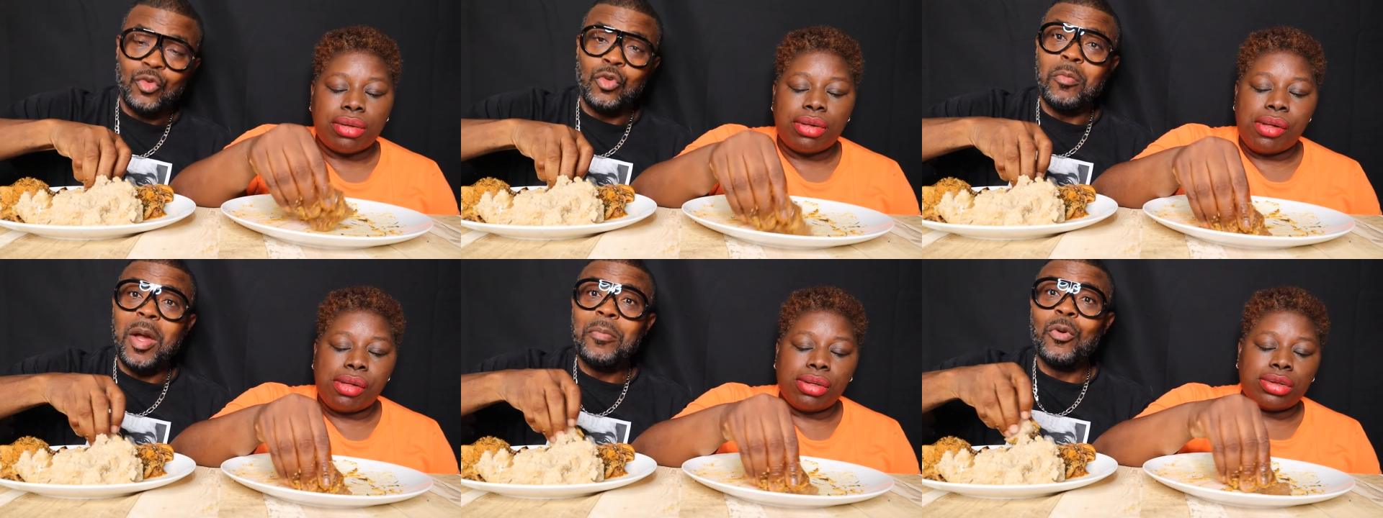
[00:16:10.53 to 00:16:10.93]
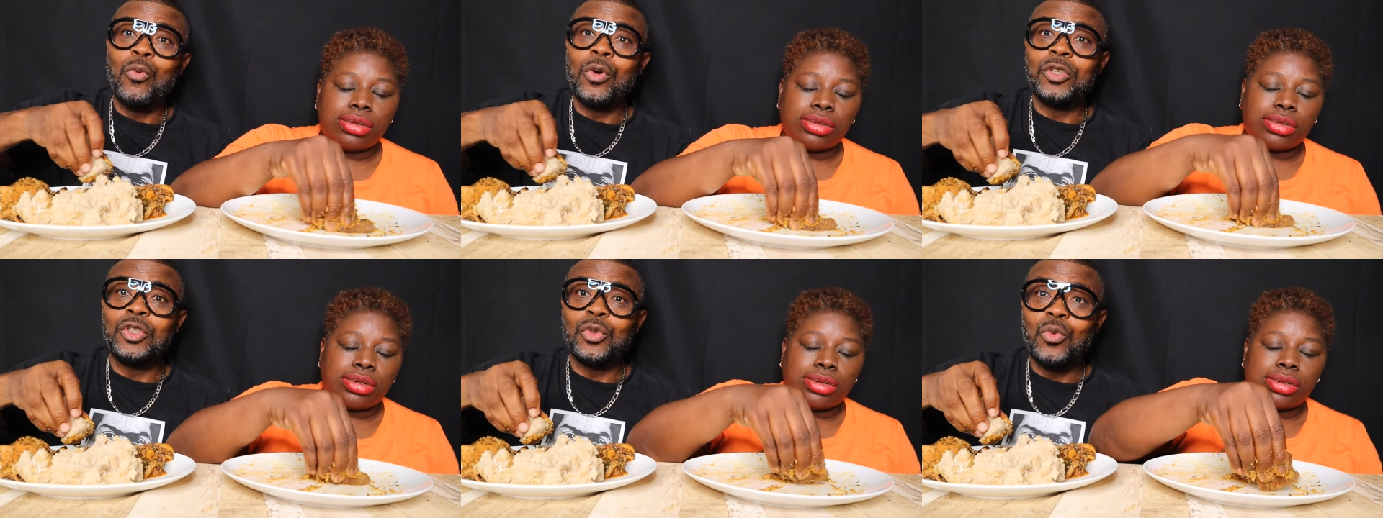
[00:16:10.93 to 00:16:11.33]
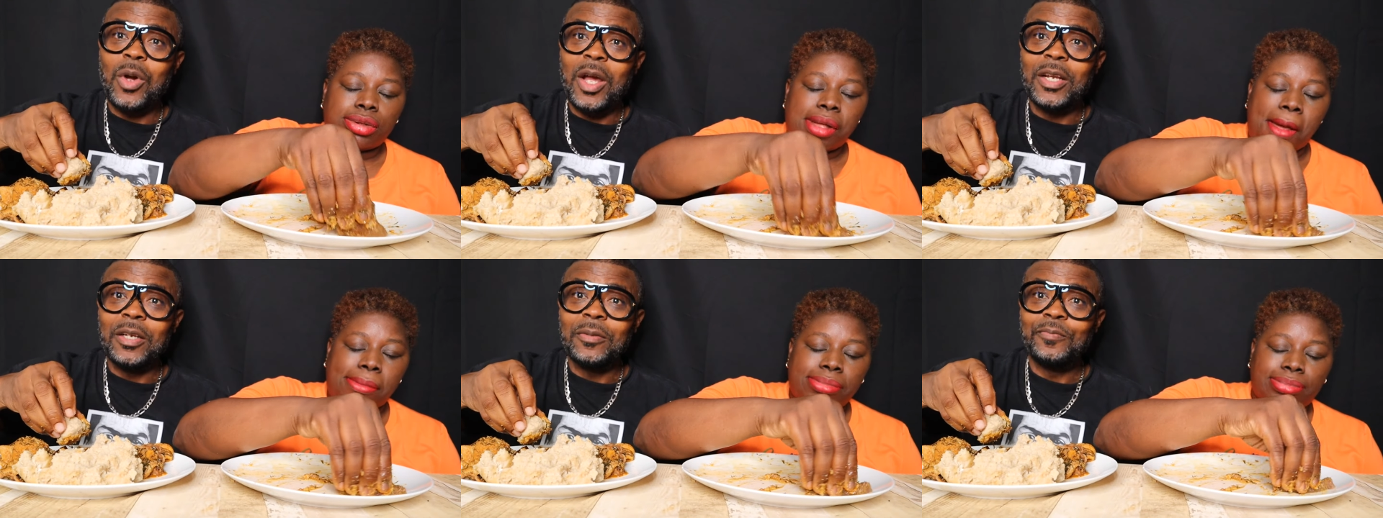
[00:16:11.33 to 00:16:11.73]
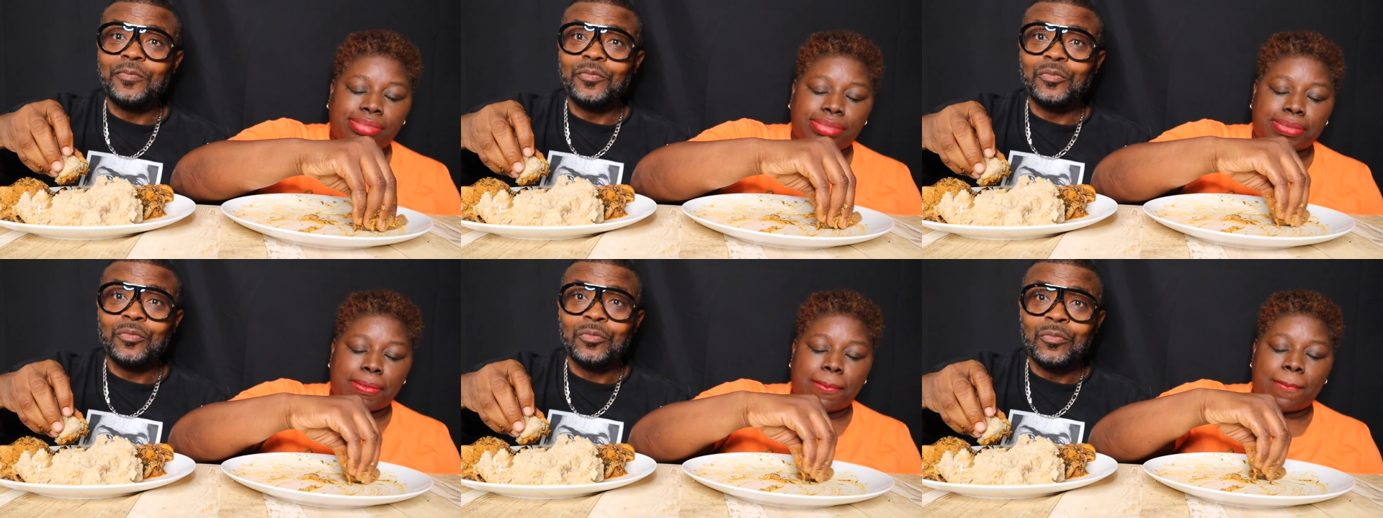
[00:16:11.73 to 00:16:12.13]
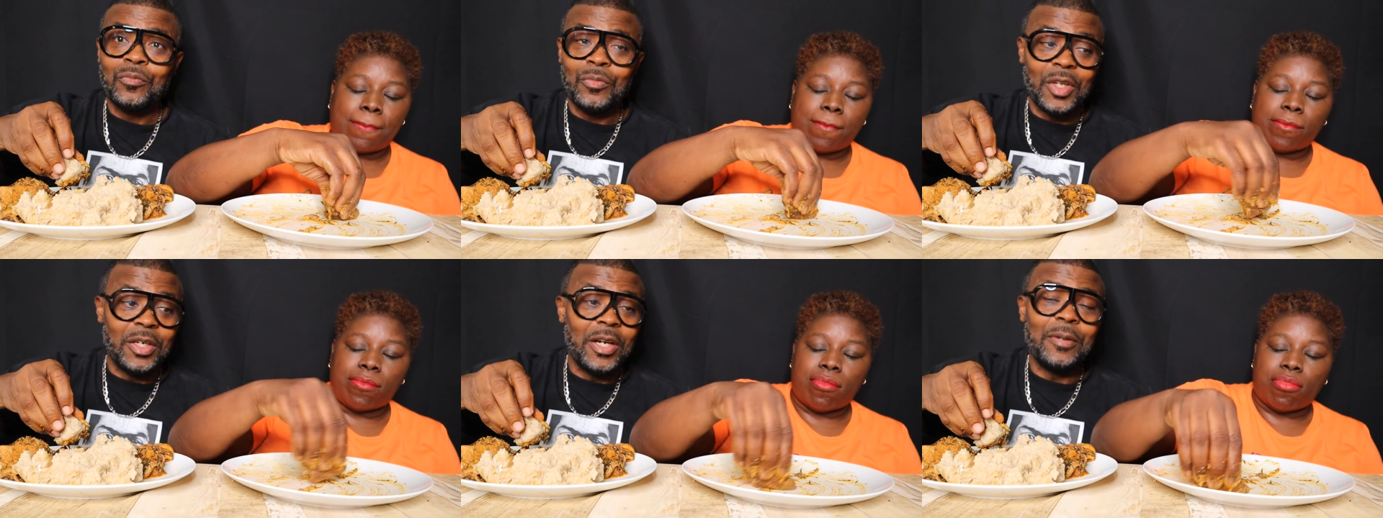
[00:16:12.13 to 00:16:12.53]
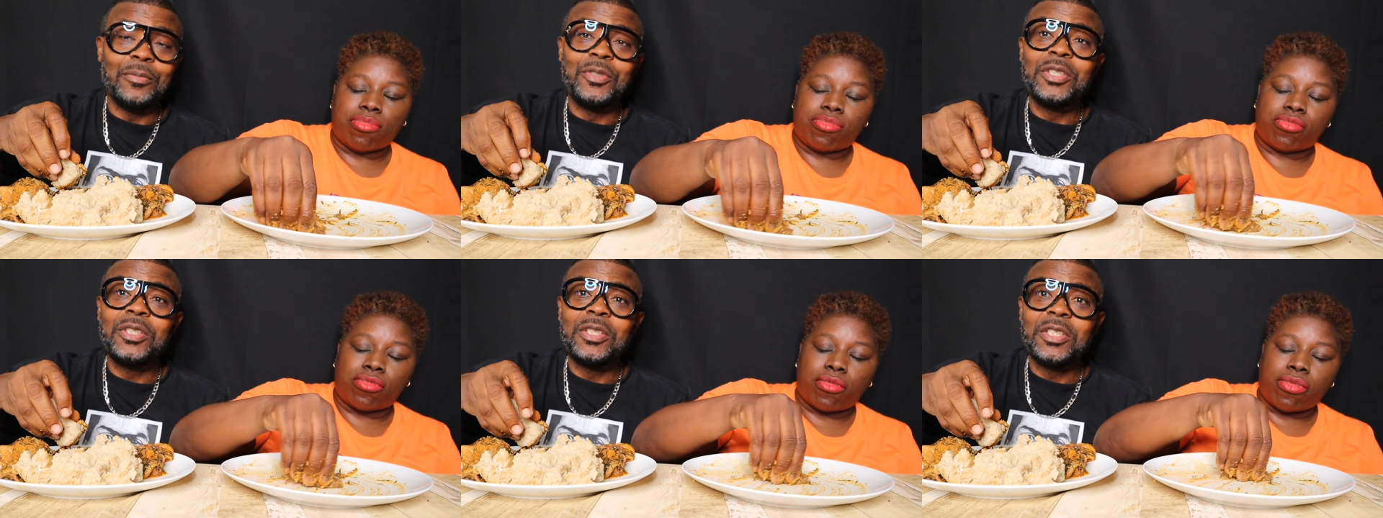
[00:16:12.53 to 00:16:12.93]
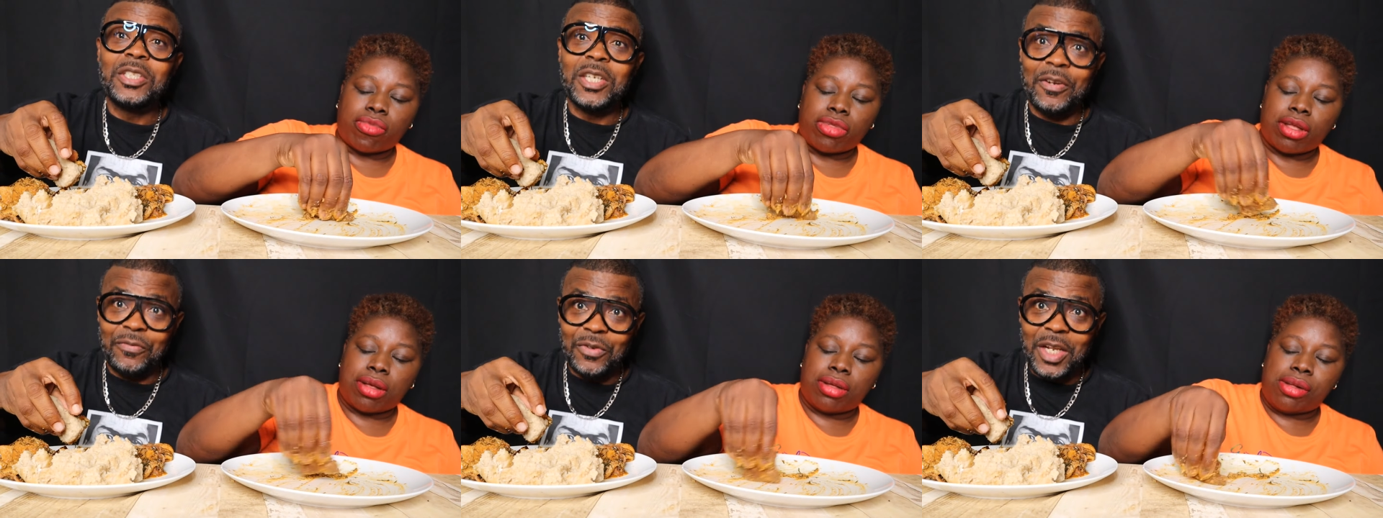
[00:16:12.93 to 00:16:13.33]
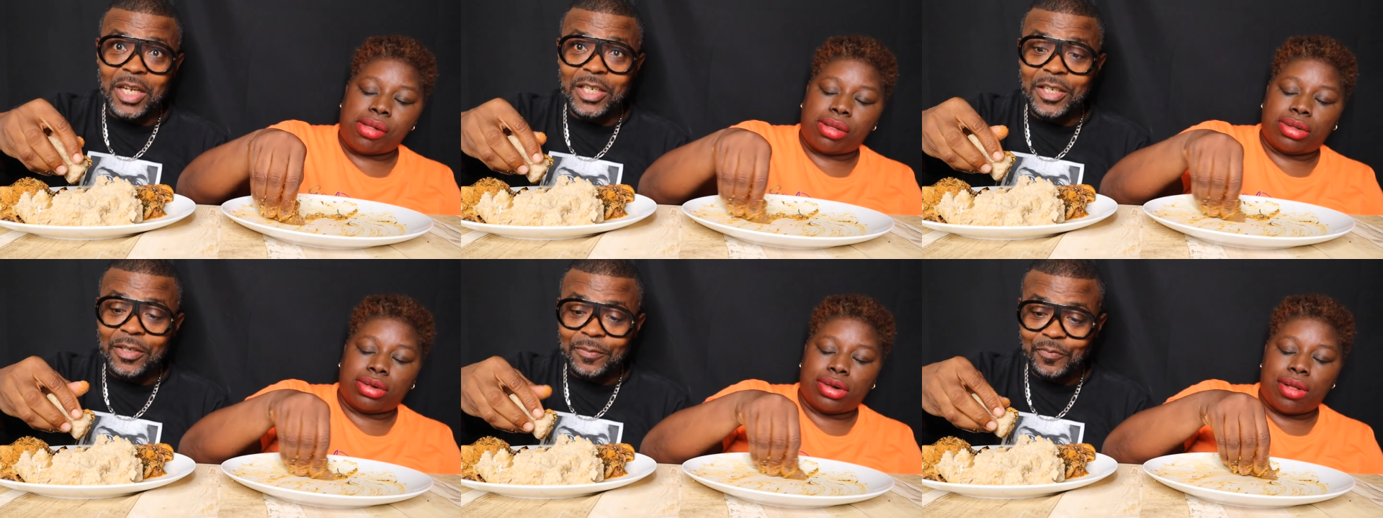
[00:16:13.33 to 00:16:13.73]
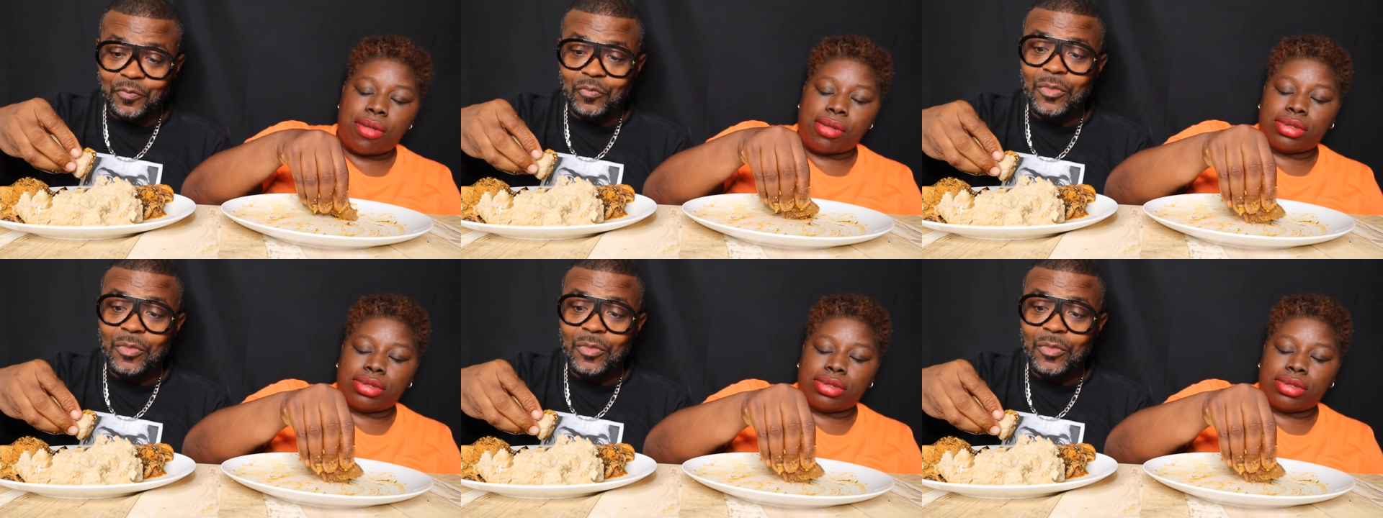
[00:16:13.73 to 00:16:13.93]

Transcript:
Speaker 1: You might be wondering why the name Chef Daddy